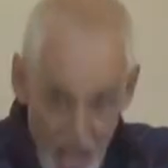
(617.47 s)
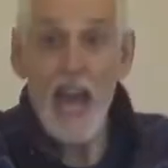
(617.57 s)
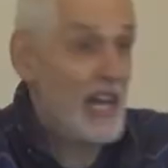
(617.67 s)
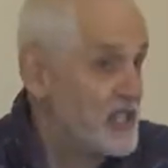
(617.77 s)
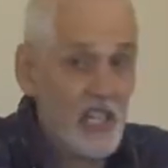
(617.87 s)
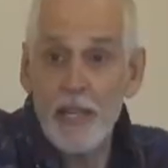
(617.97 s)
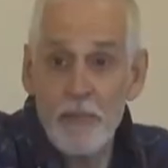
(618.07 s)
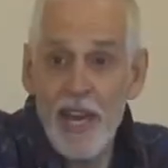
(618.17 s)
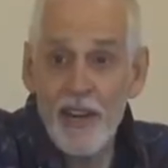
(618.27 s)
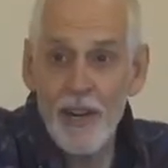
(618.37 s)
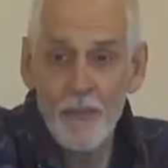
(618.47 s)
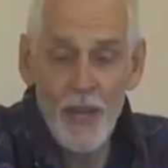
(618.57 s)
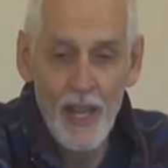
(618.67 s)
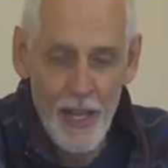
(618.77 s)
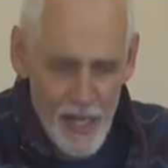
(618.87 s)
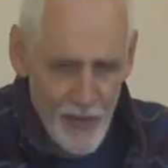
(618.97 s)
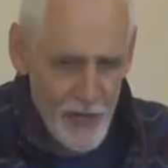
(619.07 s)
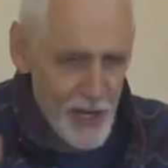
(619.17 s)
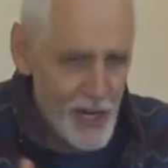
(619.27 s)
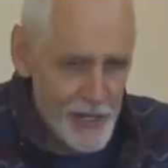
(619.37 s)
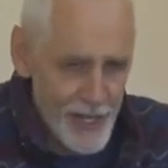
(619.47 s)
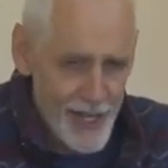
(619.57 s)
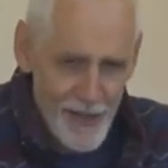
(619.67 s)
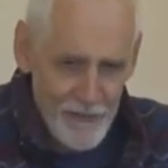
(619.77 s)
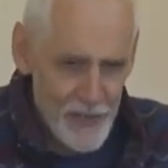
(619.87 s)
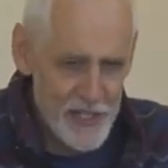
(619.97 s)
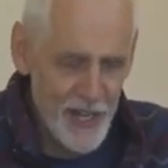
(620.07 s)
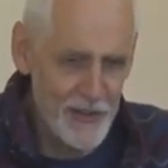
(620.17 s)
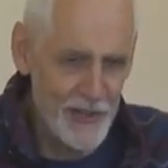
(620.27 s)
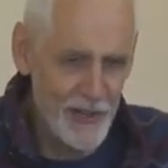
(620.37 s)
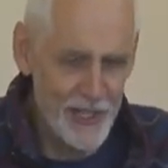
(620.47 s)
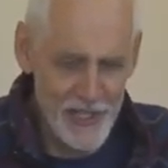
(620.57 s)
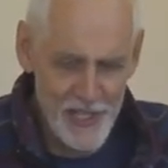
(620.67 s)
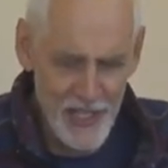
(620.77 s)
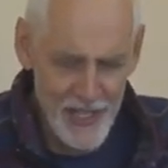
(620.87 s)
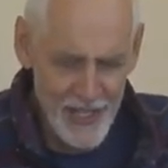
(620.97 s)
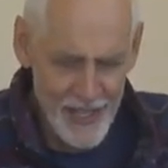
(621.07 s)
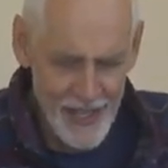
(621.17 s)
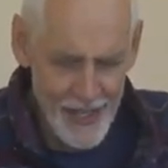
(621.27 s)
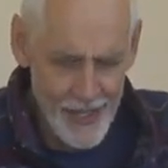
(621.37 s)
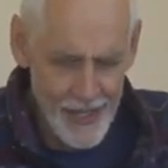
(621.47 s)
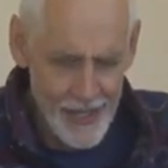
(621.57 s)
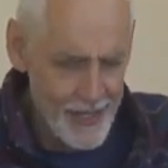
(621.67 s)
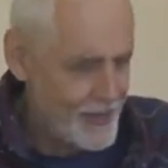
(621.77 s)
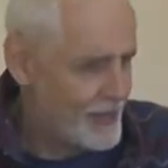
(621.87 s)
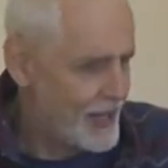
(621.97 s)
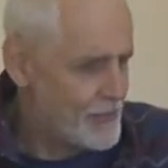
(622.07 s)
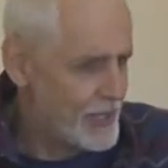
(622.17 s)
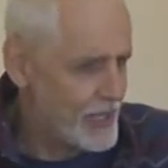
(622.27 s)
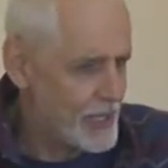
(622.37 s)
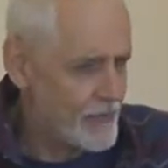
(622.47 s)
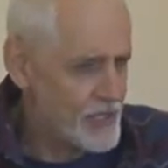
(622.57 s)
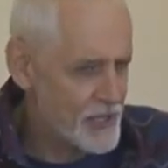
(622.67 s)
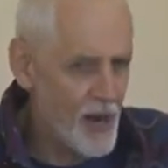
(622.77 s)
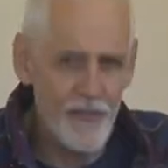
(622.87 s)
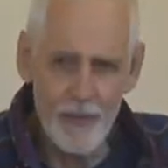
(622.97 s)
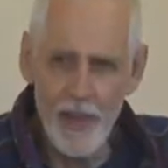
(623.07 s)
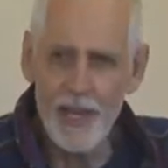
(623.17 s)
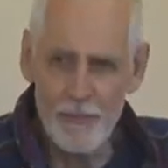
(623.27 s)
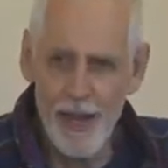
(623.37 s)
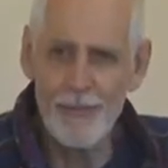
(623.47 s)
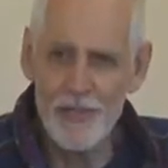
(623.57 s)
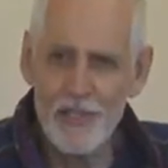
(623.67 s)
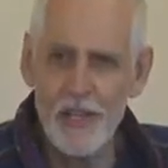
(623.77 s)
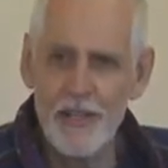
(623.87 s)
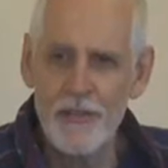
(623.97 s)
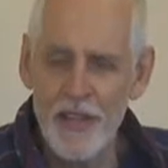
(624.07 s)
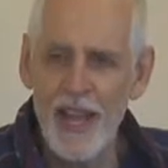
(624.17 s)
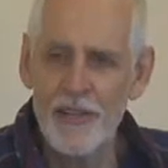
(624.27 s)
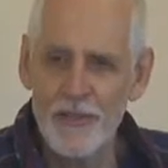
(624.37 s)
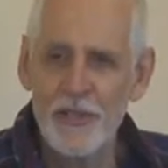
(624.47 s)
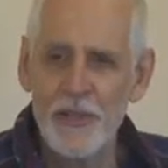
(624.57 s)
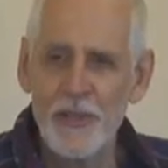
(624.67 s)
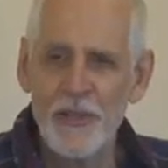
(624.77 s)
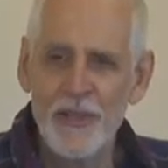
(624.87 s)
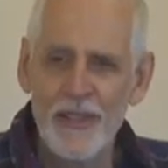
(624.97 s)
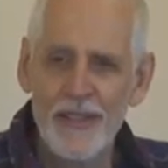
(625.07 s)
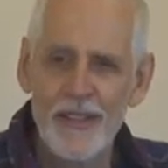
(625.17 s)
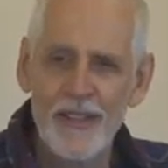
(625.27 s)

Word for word: Yeah, it's to get better. If you're hungry, first thing on your list. Uh, let me give a starving man a Bible study on Daniel 2.